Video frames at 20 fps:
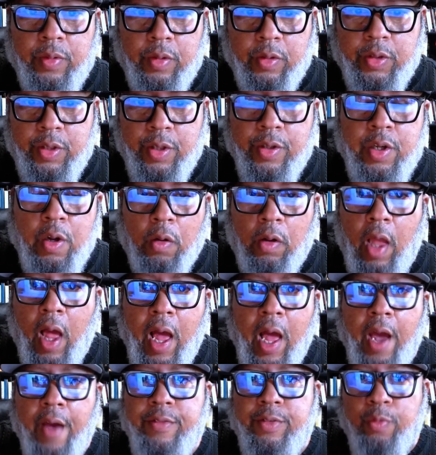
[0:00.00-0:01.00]
to your
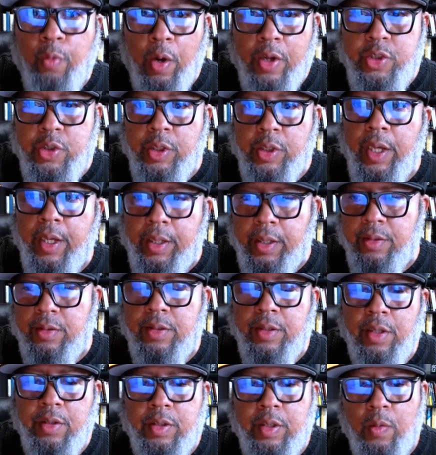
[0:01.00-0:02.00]
lives once you get
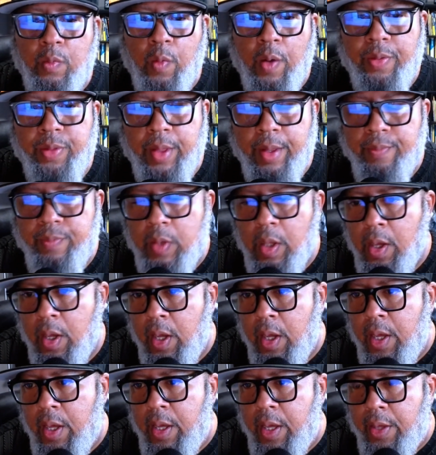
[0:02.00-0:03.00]
consistent with it.
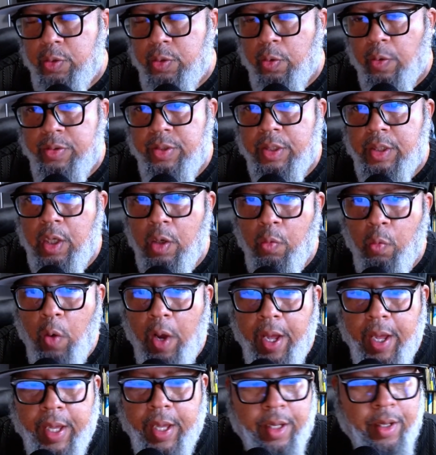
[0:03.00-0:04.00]
And so it's a good
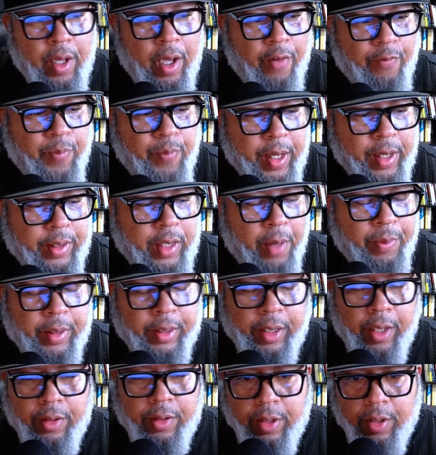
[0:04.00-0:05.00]
way of being able
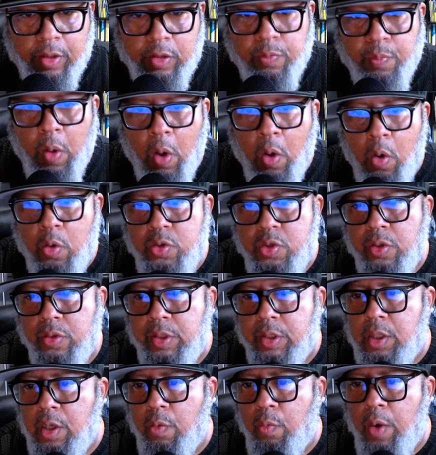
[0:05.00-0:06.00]
to get the exposure. It's
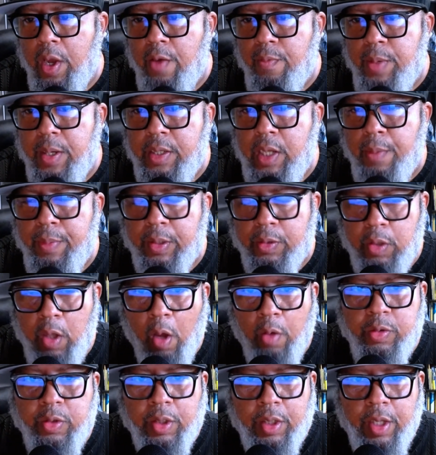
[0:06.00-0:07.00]
a good way of being able to
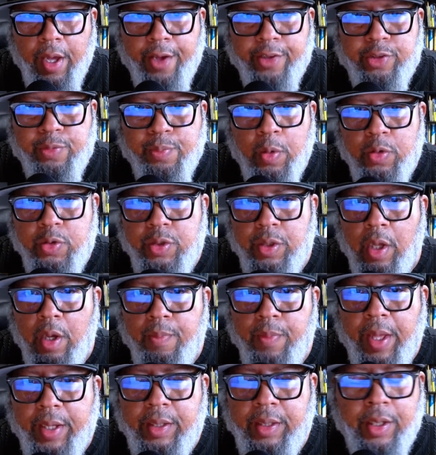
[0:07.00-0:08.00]
talk to customers. They
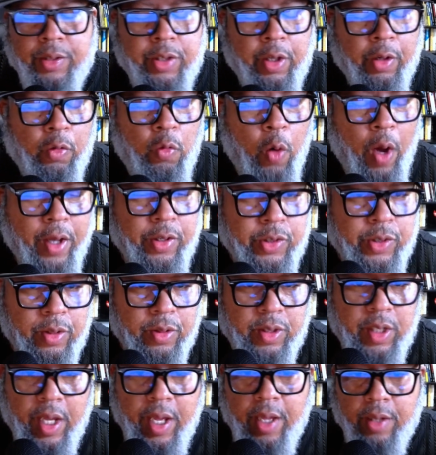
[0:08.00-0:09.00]
can get their
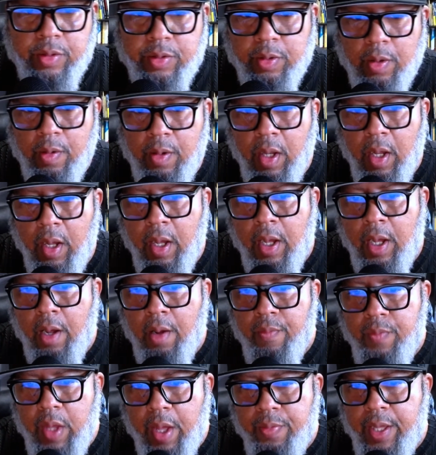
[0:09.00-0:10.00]
questions answered.
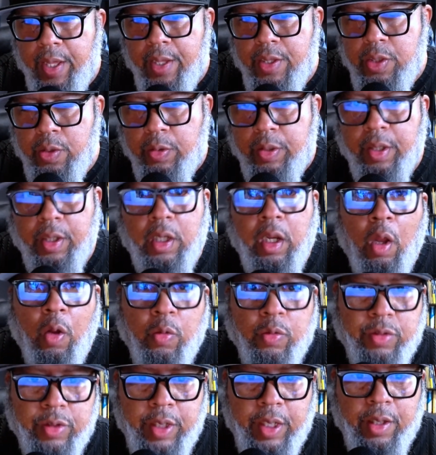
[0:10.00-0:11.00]
And then you can
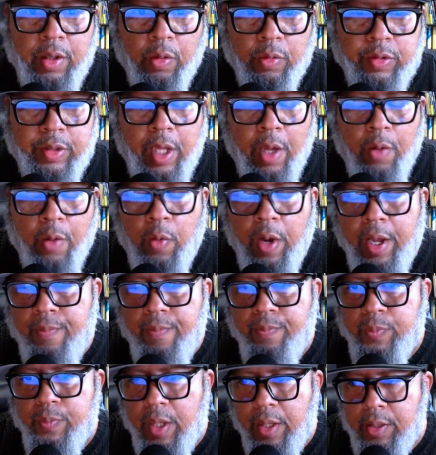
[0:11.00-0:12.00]
close deals that way.
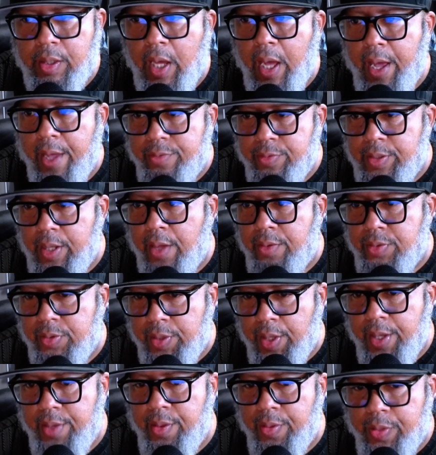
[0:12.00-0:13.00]
And guys, when I
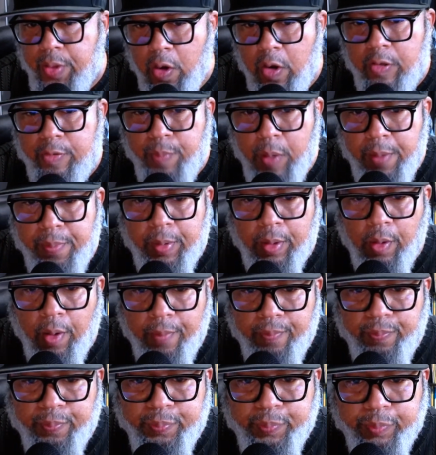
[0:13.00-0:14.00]
say that there's people on